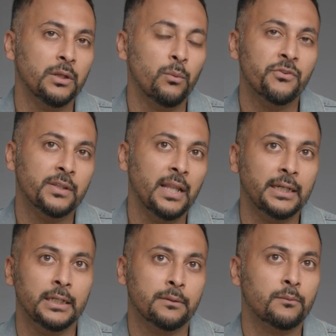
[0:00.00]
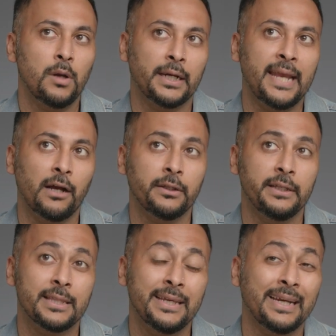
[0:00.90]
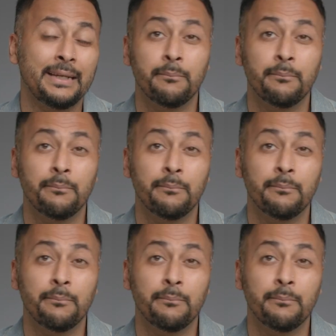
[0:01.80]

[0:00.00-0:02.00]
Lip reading: It wasn't like a calculated thing.